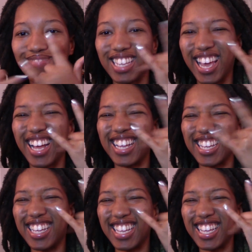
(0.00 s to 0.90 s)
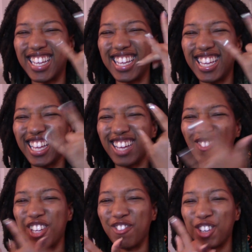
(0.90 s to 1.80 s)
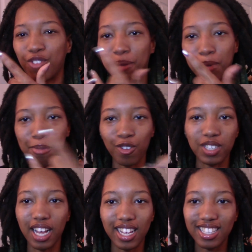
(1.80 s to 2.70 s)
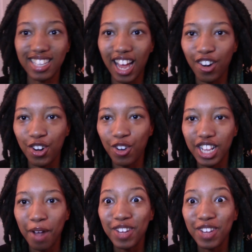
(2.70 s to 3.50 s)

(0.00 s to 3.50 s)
Yeah. We repping both sides. I don't know what that